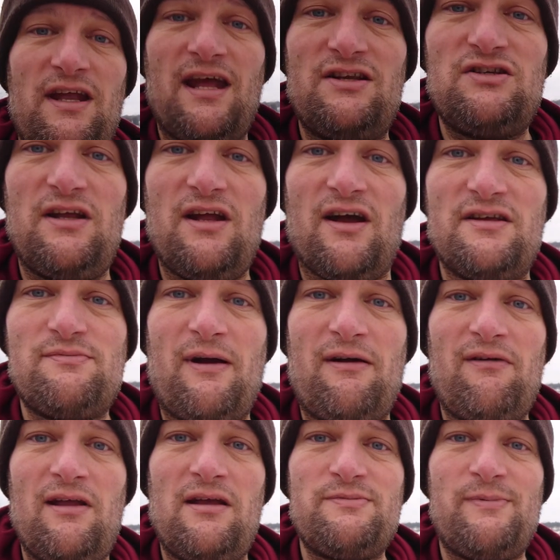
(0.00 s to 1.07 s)
the edge of the ice.
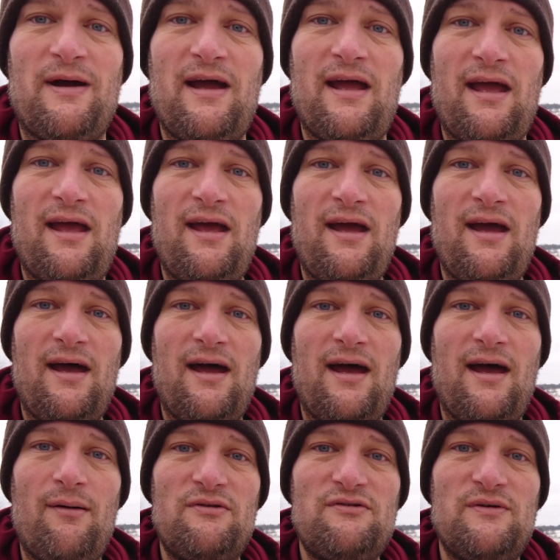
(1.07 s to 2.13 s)
Apparently it's about
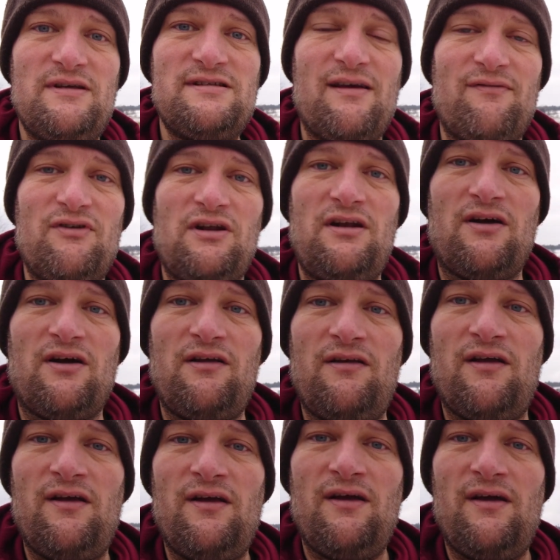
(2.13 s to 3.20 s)
between 7 and
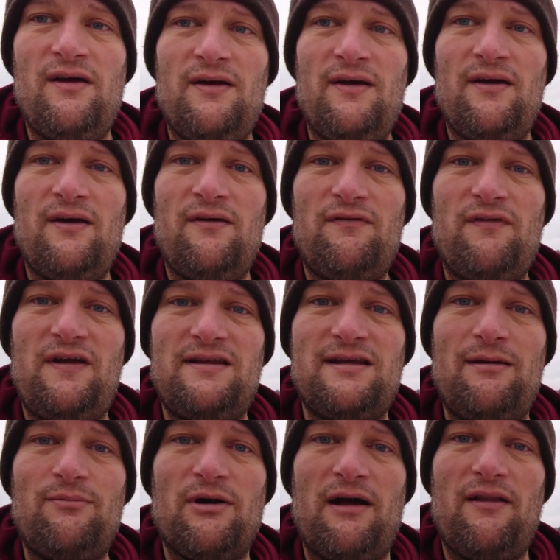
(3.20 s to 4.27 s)
9 feet
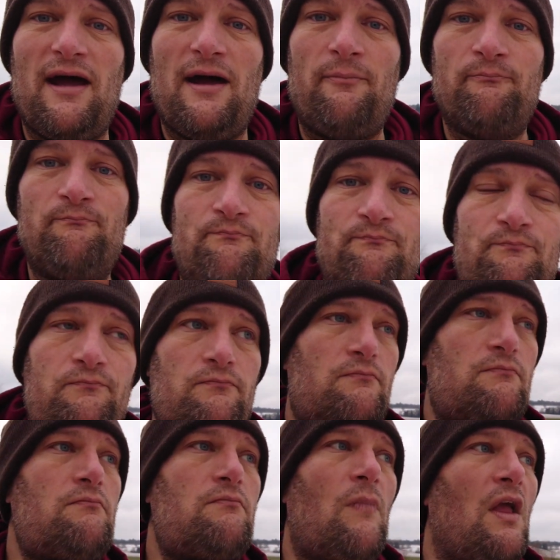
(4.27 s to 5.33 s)
deep out there.
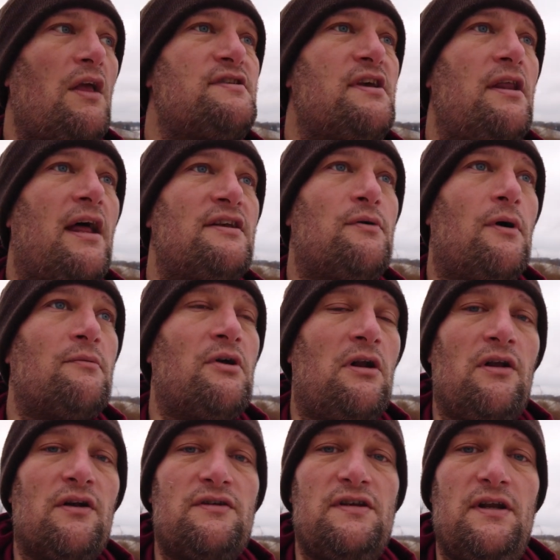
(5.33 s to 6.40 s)
So that's what I'm going
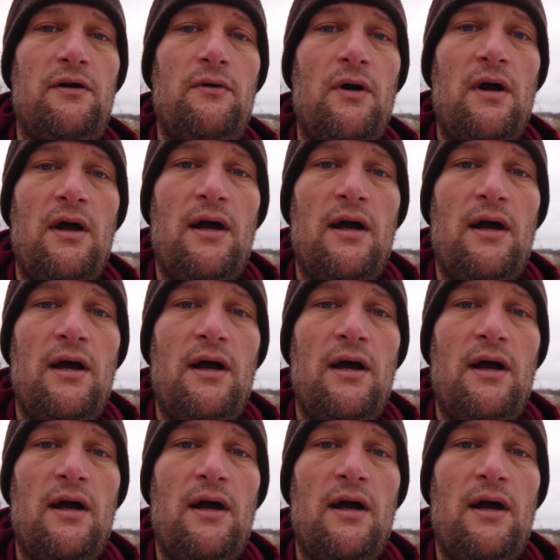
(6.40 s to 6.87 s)
to look to do.